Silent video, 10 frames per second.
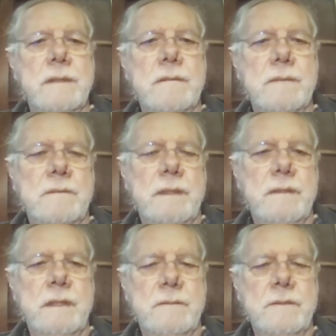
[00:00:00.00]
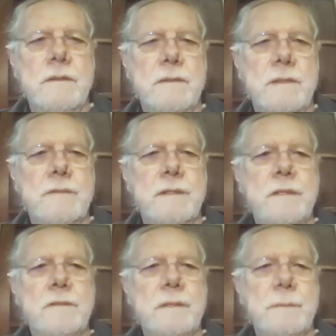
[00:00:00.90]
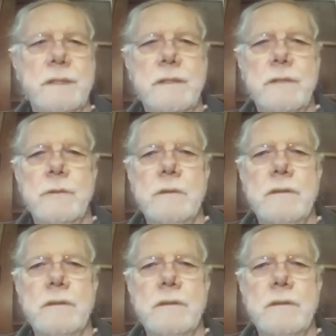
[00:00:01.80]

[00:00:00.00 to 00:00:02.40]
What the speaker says: And I think that's a good definition of being cured.